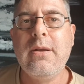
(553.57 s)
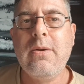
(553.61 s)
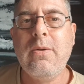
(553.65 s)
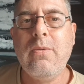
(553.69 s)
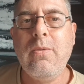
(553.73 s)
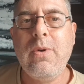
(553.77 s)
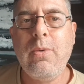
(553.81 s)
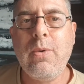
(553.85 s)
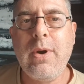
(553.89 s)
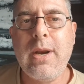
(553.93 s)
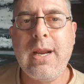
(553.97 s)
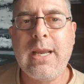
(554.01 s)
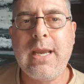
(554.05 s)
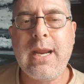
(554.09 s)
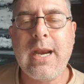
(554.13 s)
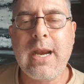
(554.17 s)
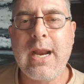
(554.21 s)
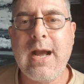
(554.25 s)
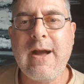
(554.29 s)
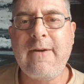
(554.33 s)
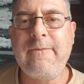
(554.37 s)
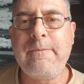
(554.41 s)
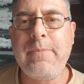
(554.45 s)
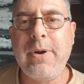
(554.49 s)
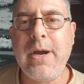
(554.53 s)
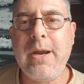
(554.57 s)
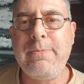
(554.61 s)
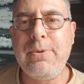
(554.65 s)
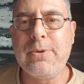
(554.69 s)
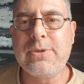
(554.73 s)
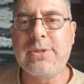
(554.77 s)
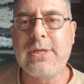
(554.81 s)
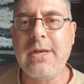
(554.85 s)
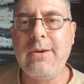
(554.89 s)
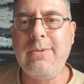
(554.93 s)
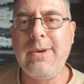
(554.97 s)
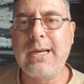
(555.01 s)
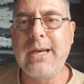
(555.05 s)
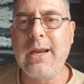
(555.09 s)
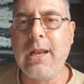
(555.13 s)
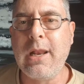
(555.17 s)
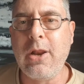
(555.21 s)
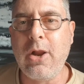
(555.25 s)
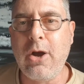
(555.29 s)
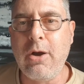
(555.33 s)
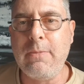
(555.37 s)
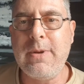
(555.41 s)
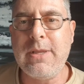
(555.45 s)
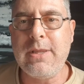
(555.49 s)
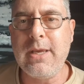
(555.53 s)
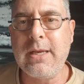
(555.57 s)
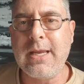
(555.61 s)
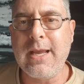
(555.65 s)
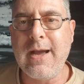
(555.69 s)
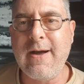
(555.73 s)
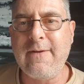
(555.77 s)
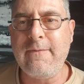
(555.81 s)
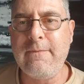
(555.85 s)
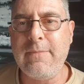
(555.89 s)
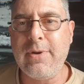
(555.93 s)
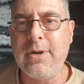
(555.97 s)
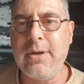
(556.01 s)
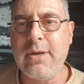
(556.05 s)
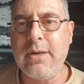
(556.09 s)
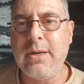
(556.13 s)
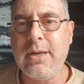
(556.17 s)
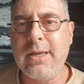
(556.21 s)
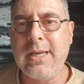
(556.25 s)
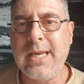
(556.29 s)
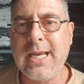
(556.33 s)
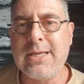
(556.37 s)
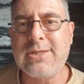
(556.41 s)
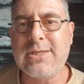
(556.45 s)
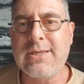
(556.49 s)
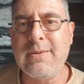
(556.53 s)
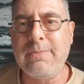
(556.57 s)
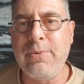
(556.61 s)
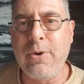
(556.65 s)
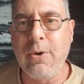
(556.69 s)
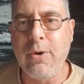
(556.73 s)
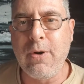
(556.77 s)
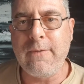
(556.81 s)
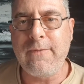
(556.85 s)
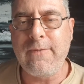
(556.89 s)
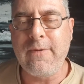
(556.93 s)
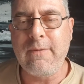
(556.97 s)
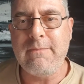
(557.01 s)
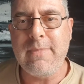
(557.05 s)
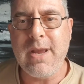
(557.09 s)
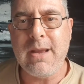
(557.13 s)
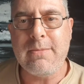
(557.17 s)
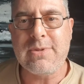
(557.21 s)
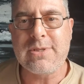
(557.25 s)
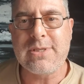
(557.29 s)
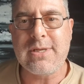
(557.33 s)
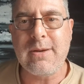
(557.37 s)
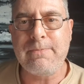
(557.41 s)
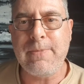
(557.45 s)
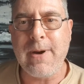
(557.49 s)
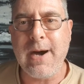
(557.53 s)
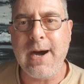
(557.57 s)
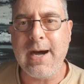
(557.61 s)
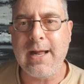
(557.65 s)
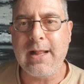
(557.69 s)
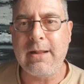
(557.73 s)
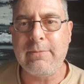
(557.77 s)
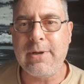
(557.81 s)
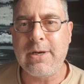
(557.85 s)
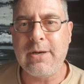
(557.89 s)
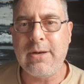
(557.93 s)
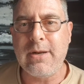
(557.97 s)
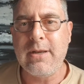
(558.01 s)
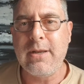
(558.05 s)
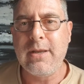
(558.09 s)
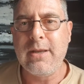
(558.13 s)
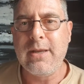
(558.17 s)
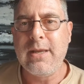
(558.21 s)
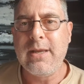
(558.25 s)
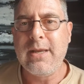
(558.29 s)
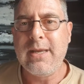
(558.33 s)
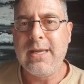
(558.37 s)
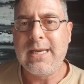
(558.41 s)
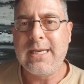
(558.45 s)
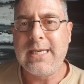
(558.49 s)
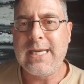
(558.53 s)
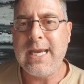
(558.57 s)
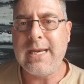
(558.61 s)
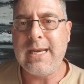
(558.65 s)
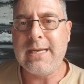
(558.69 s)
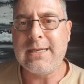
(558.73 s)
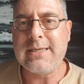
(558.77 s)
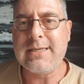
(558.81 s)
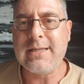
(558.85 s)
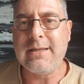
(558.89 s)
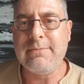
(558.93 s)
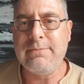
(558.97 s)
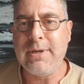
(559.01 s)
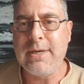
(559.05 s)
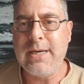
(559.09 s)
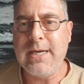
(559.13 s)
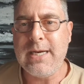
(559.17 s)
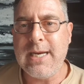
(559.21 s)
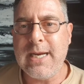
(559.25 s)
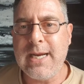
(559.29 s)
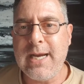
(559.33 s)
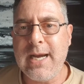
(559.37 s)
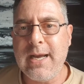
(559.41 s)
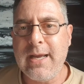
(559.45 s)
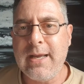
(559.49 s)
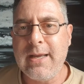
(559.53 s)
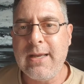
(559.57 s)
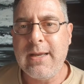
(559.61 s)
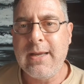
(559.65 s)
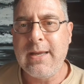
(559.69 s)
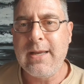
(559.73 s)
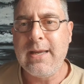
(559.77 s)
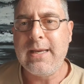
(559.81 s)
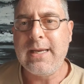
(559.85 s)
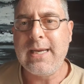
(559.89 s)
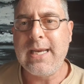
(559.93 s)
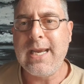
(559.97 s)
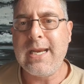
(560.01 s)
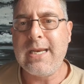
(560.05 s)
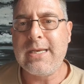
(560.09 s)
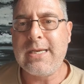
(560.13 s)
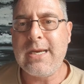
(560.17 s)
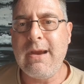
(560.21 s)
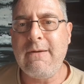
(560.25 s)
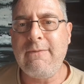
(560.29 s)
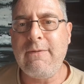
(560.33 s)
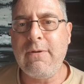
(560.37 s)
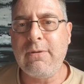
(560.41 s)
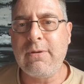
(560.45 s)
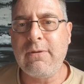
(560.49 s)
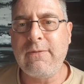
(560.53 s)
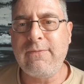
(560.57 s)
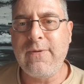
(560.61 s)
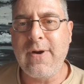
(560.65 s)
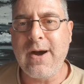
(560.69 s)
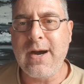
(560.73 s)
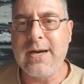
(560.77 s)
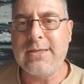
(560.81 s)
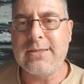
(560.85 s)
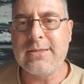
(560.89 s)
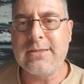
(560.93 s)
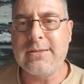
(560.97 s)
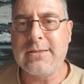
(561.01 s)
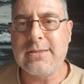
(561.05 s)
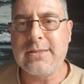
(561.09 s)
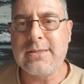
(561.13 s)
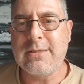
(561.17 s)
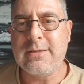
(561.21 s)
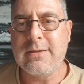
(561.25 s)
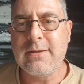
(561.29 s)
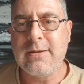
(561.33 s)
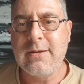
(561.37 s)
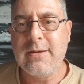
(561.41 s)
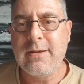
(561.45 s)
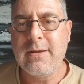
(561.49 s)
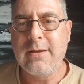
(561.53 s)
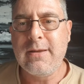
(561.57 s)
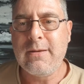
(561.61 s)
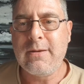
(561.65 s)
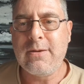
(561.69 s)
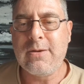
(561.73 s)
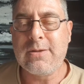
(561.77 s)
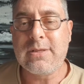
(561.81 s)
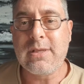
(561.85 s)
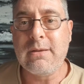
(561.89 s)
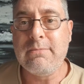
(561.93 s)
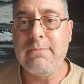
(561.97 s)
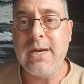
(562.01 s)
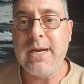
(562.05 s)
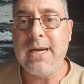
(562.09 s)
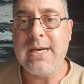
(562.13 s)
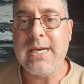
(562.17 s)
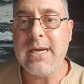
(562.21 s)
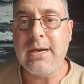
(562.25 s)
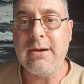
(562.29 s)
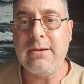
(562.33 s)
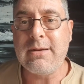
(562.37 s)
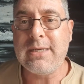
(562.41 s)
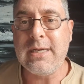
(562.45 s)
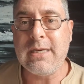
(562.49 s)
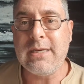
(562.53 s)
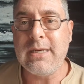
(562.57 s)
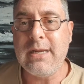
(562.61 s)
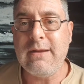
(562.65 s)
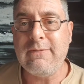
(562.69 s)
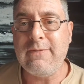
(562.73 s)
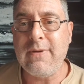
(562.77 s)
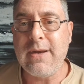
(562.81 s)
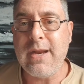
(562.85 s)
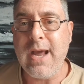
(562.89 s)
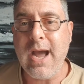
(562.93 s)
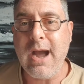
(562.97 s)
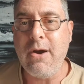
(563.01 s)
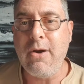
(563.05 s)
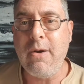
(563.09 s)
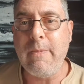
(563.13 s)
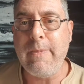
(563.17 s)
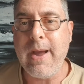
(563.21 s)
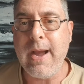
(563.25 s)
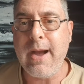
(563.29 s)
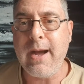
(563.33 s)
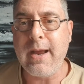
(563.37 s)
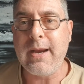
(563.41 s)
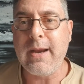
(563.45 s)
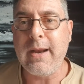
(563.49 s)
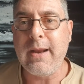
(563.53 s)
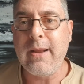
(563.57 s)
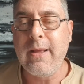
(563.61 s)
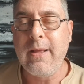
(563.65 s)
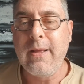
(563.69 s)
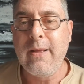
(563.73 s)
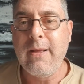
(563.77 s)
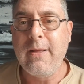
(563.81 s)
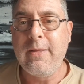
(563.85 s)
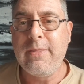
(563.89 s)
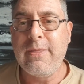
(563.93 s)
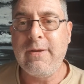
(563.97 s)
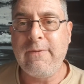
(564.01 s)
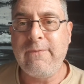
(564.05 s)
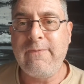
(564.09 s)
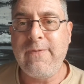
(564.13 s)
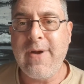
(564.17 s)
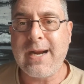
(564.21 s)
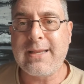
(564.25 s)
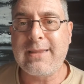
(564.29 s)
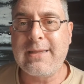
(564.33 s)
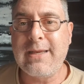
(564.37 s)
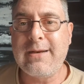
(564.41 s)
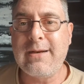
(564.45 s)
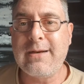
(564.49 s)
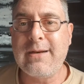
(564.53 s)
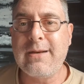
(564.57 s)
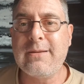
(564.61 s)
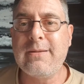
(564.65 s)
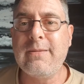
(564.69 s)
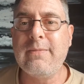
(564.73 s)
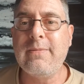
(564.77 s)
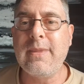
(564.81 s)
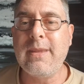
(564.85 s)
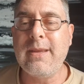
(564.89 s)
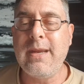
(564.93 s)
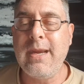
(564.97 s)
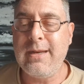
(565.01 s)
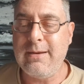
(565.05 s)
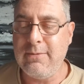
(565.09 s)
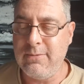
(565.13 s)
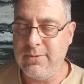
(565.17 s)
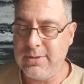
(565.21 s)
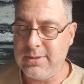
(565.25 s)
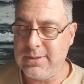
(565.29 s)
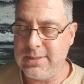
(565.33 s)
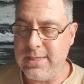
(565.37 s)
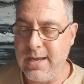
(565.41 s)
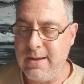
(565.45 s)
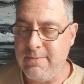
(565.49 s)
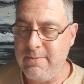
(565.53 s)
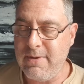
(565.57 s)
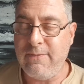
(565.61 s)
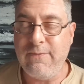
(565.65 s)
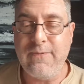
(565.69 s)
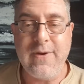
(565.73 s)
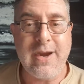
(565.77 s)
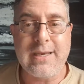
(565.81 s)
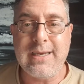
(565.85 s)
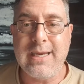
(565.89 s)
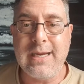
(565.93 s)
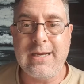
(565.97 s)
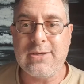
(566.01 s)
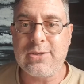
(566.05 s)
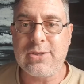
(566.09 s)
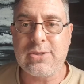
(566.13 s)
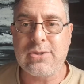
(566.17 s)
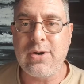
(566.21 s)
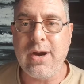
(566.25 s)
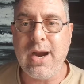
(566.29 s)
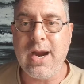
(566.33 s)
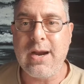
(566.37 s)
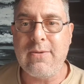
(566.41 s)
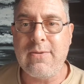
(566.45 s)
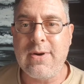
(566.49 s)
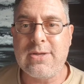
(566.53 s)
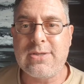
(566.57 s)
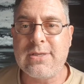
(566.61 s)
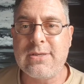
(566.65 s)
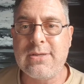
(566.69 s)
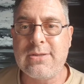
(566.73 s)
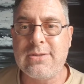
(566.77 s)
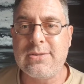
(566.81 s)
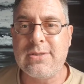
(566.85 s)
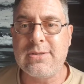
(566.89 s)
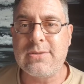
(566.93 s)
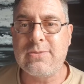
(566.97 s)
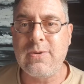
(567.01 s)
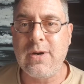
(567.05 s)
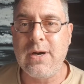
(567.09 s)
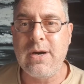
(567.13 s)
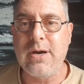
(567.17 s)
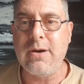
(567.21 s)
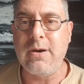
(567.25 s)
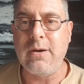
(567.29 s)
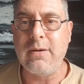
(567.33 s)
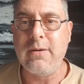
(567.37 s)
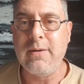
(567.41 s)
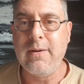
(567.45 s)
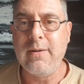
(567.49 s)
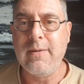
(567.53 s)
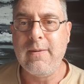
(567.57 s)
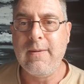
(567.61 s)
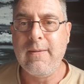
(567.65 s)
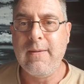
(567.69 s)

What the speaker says: We want to get enough people so we can lobby the government, get support from members of parliament, get into the media, get into everyone's faces, because the media didn't even know about the fact that it was affecting Australian residents as well.